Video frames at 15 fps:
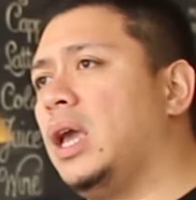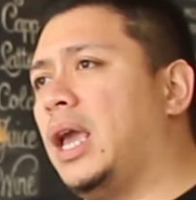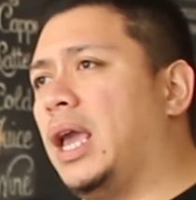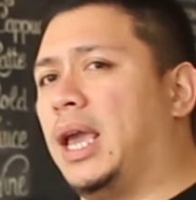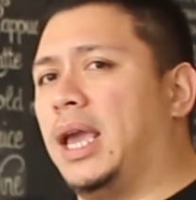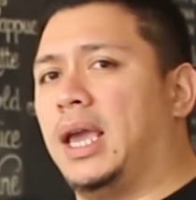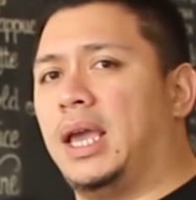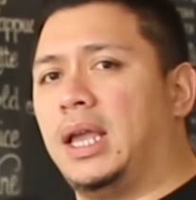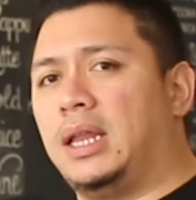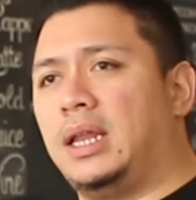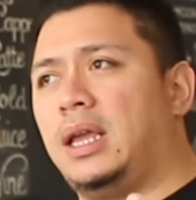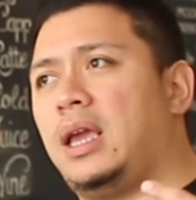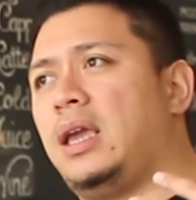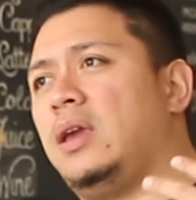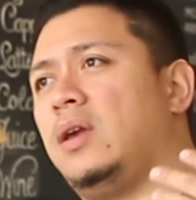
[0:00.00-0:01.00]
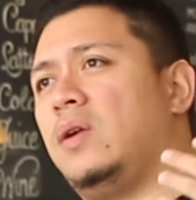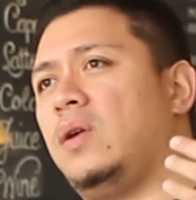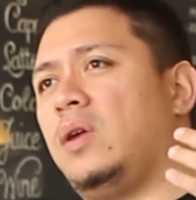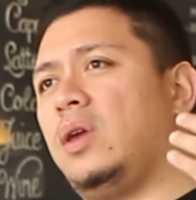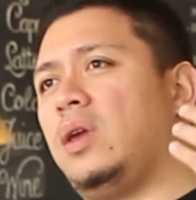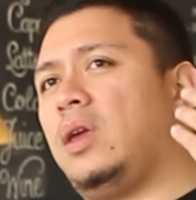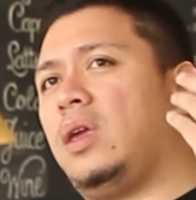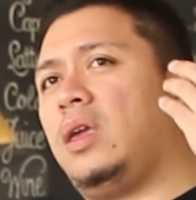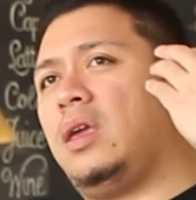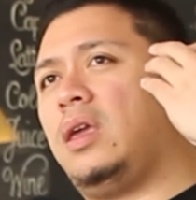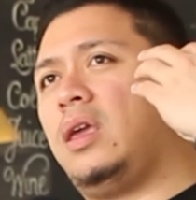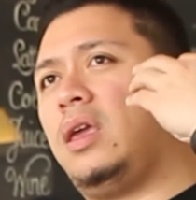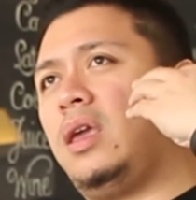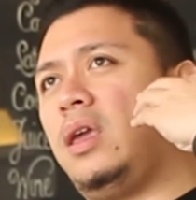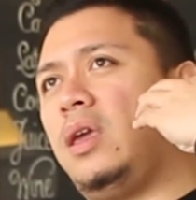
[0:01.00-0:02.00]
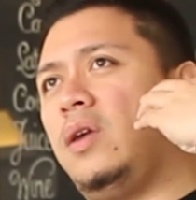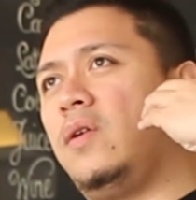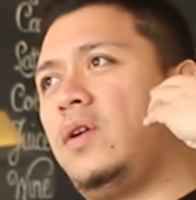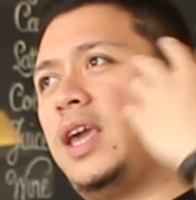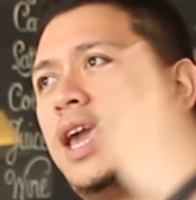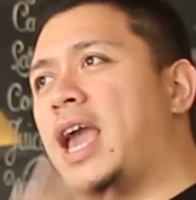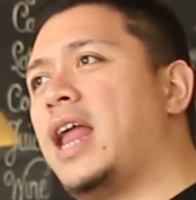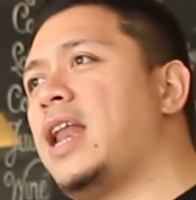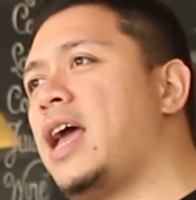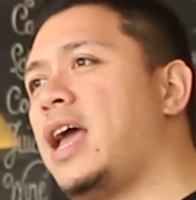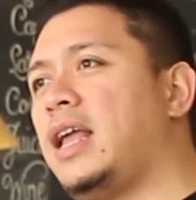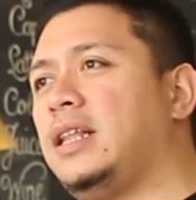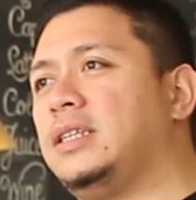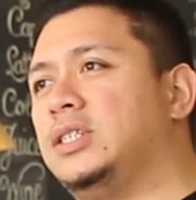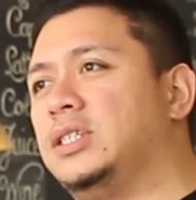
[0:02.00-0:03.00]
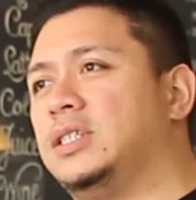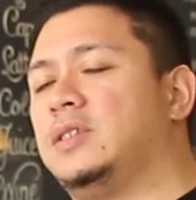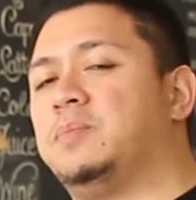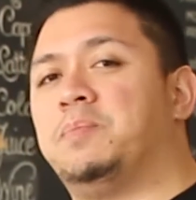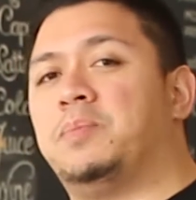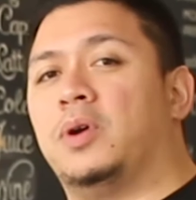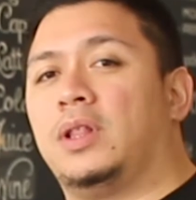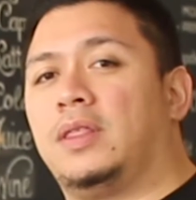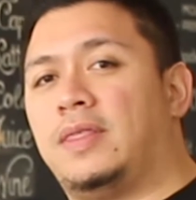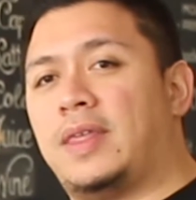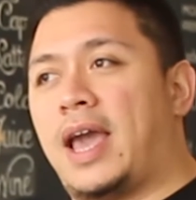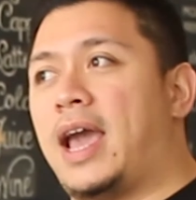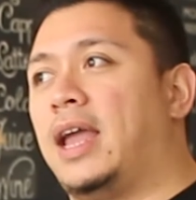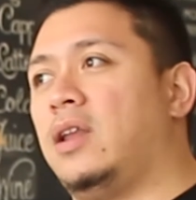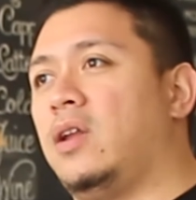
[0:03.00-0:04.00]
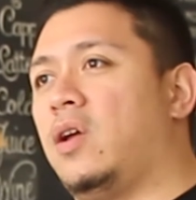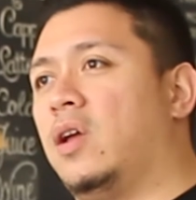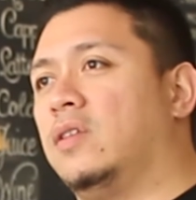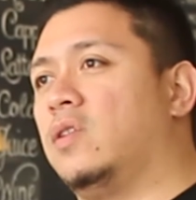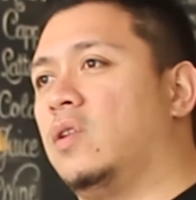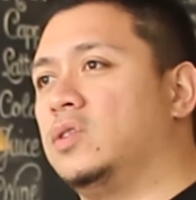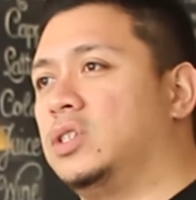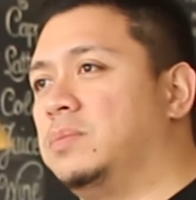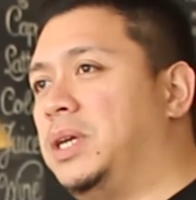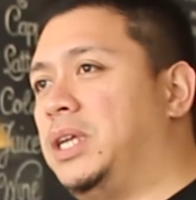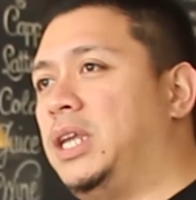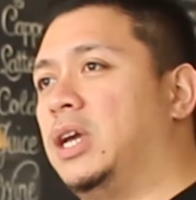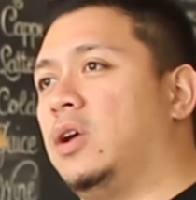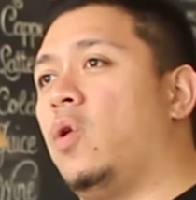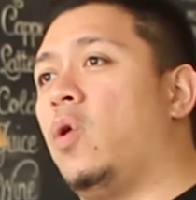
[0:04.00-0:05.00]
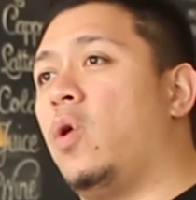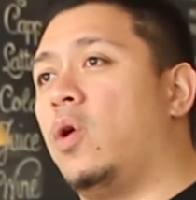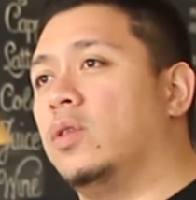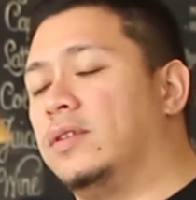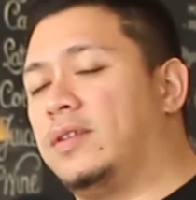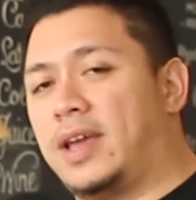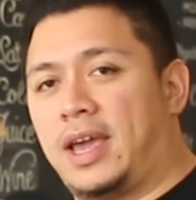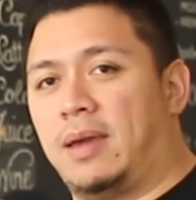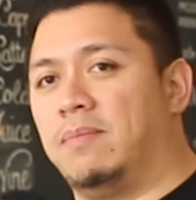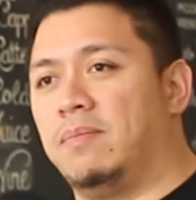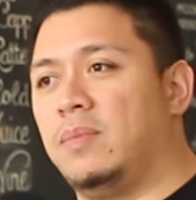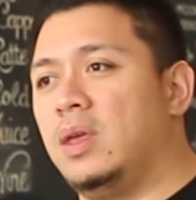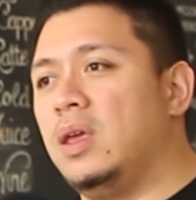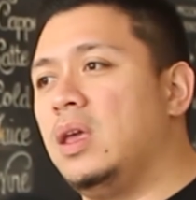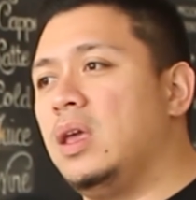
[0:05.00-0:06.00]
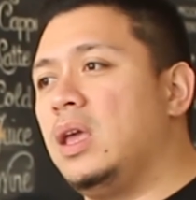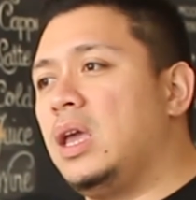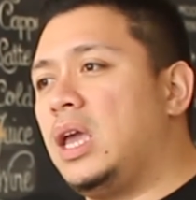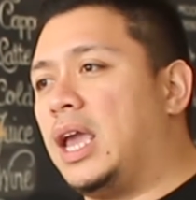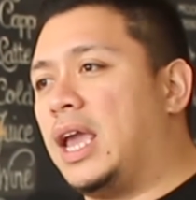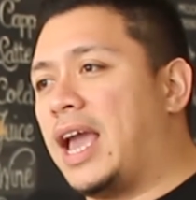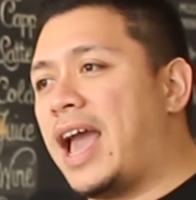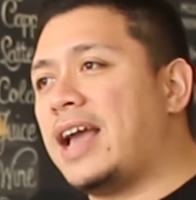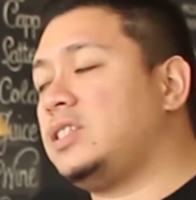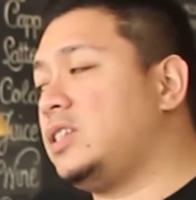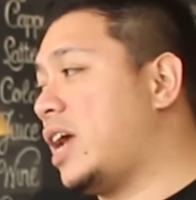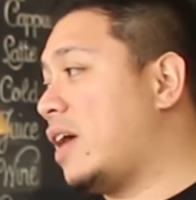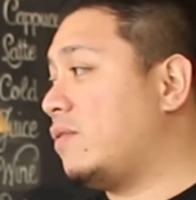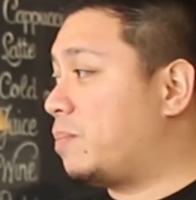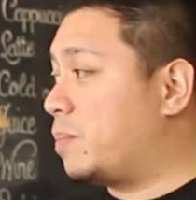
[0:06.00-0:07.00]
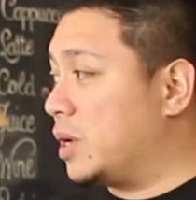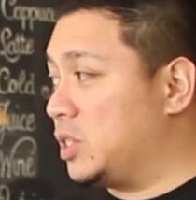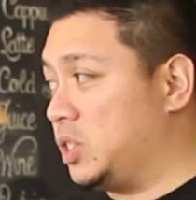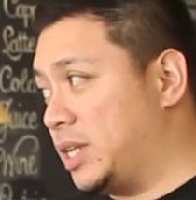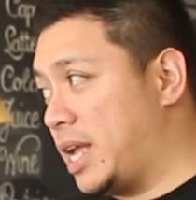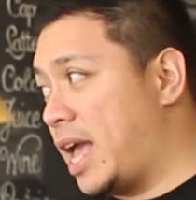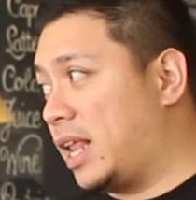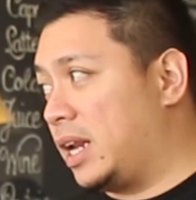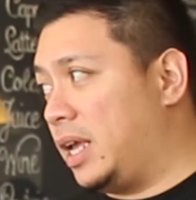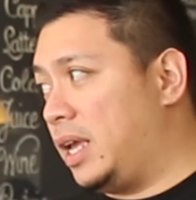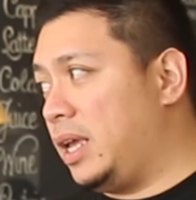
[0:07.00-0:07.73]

And you cannot just put that on social media all the time. It has to have a personality.